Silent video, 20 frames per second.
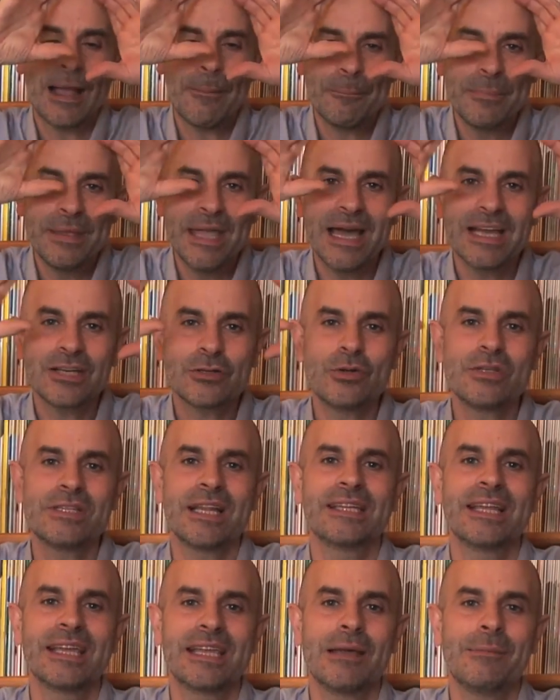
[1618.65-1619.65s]
to use their
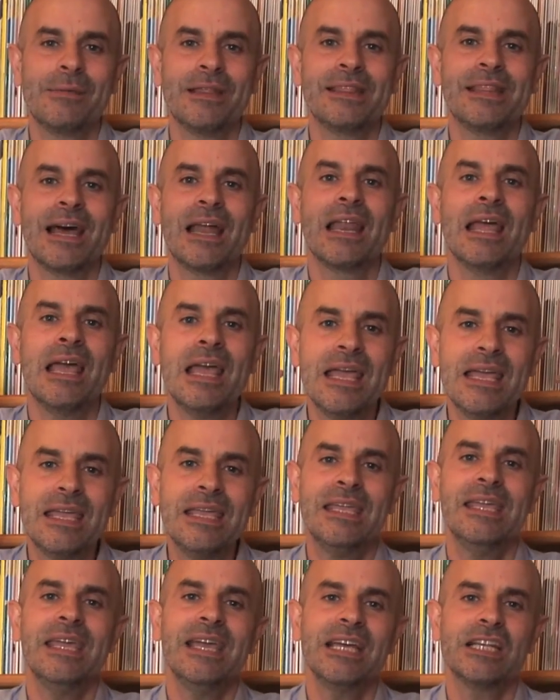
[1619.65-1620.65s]
visual memory for
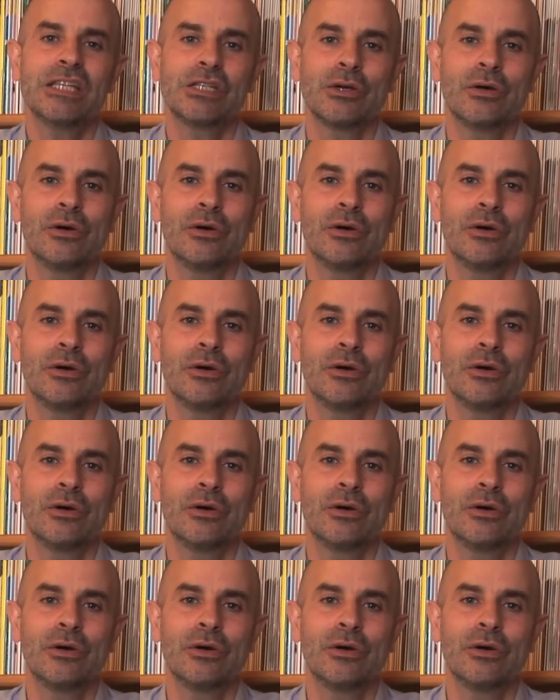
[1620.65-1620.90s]
spelling,